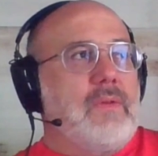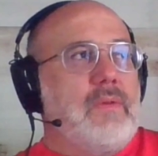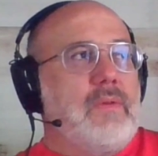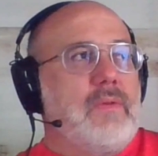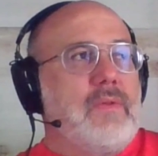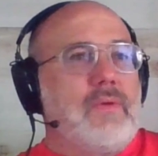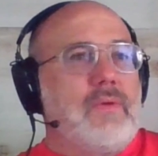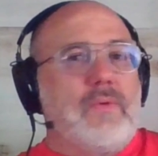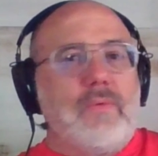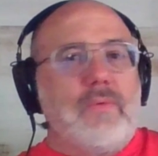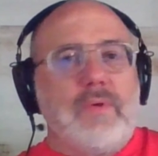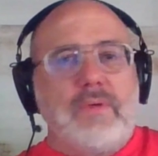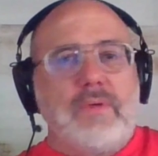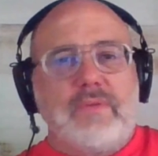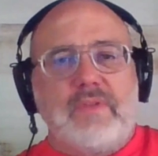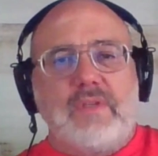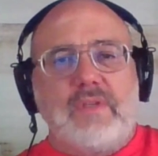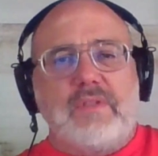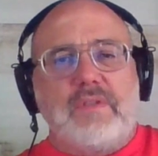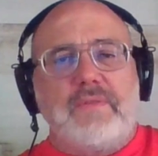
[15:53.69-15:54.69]
real
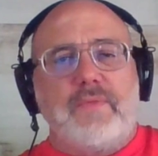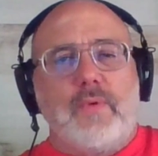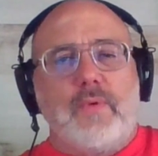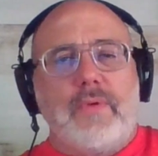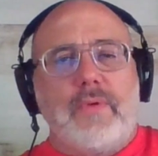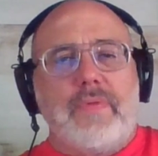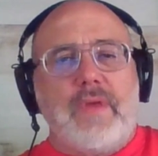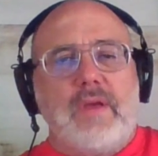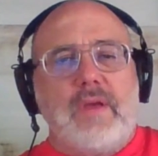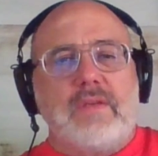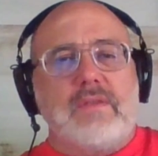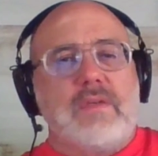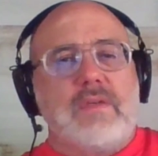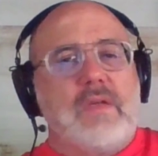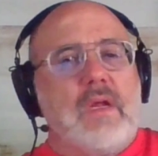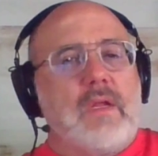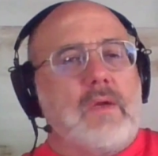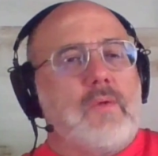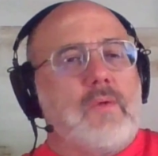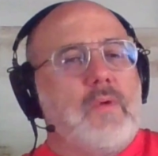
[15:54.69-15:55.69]

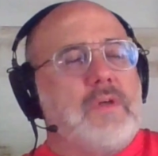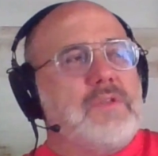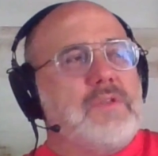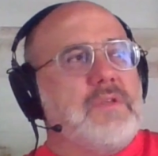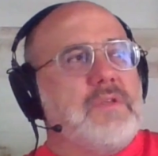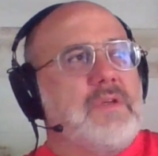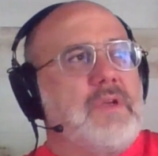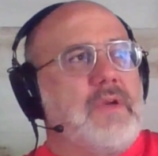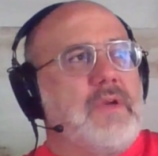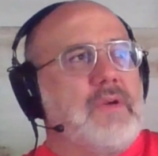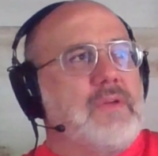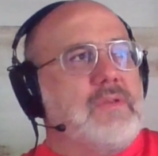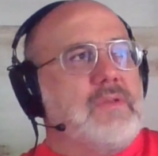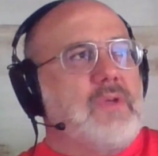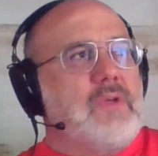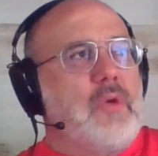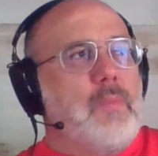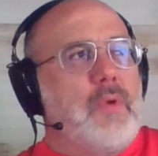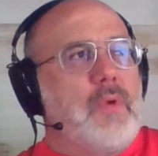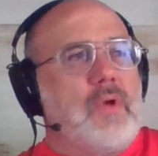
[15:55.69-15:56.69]
$64,000 question here,
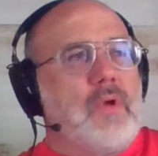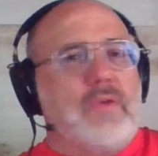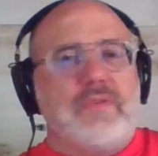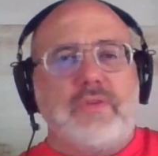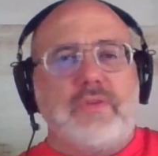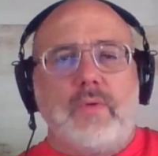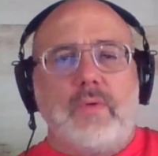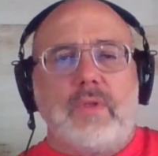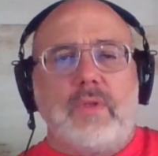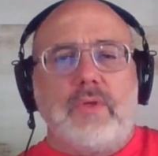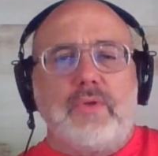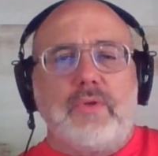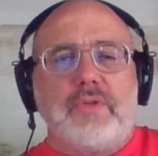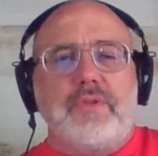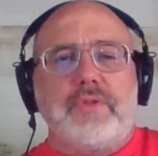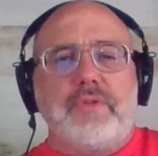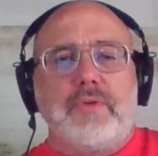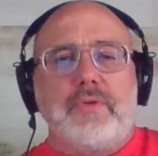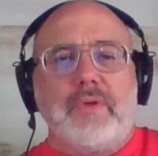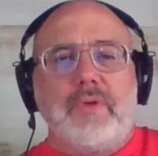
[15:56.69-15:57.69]
Paul, as you alluded
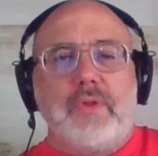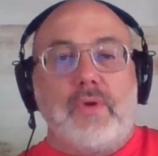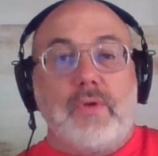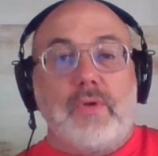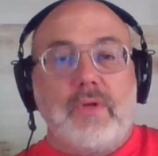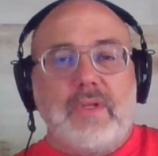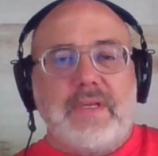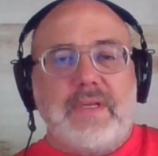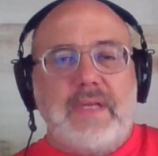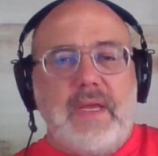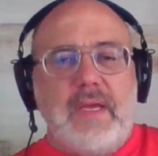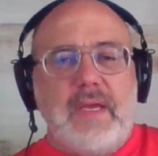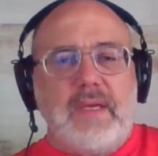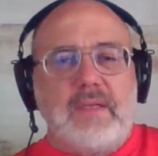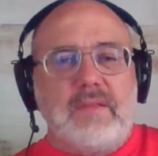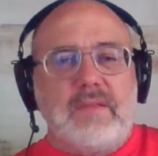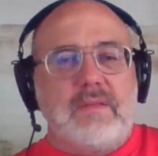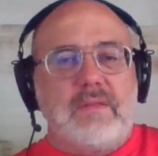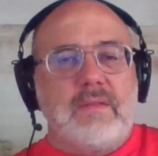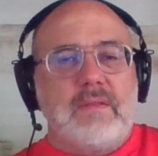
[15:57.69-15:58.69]
to, in the early
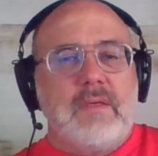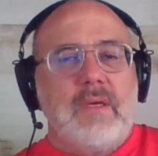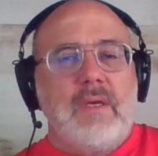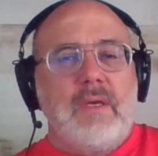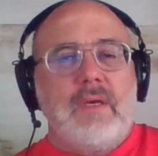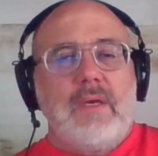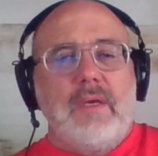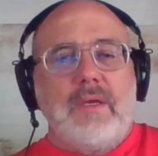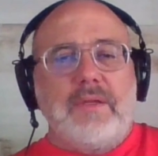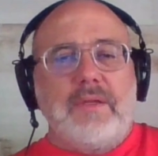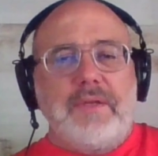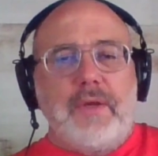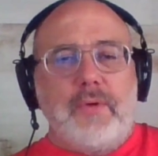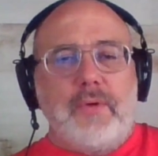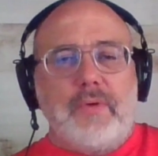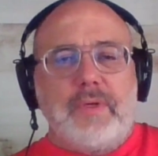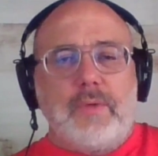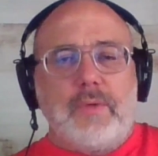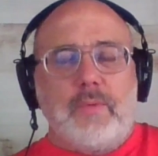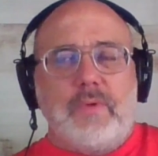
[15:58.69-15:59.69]
days,
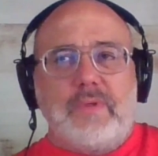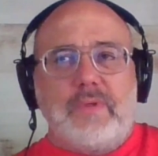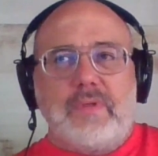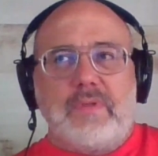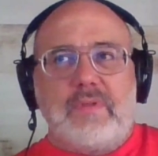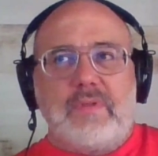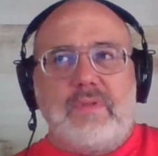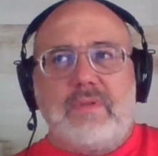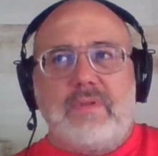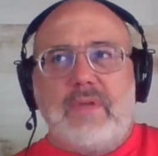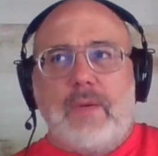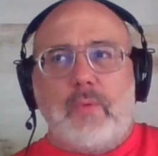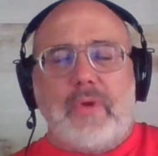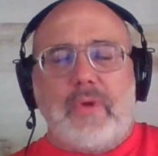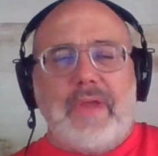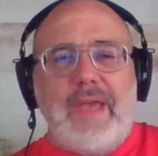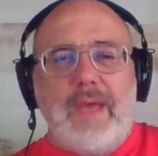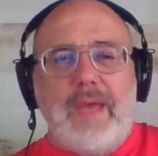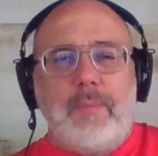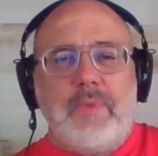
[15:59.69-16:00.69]
it was
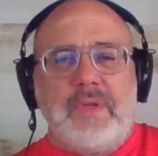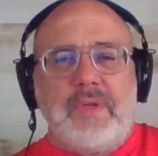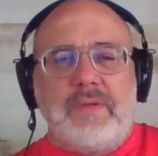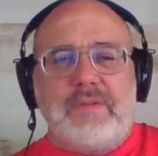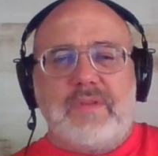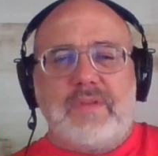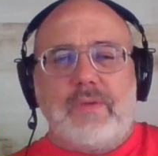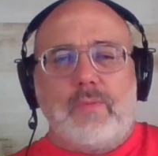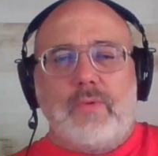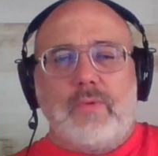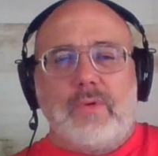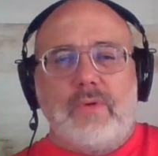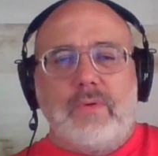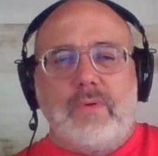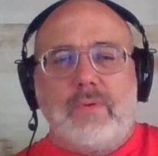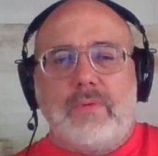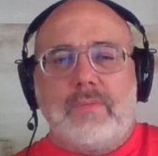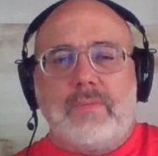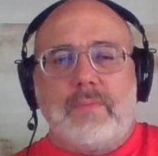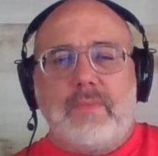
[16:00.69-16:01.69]
network admins that
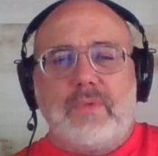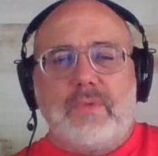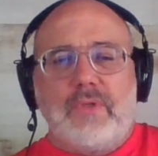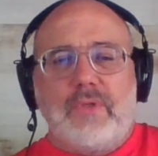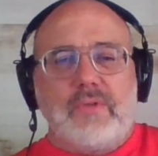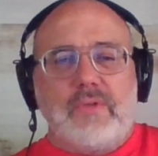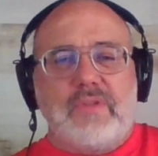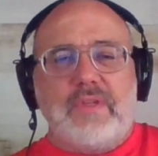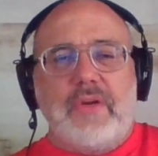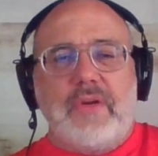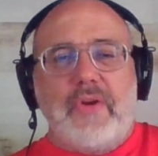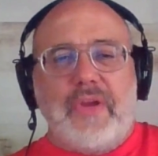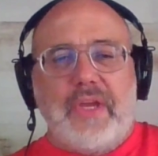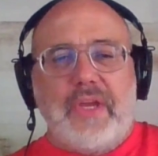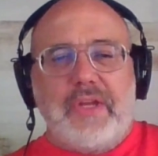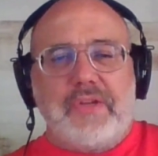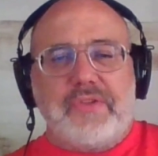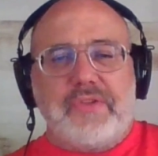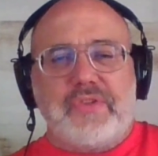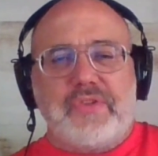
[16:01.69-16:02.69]
were, staring
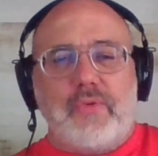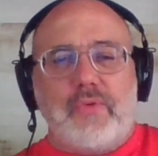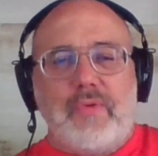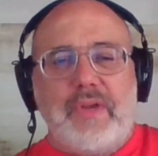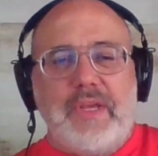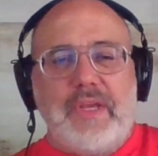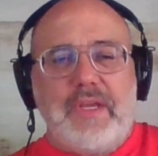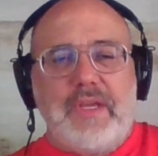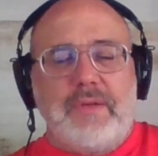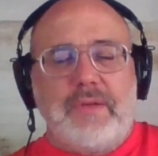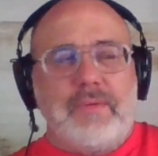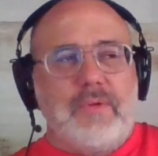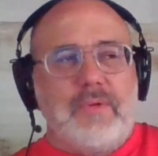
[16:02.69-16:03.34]
at a screen,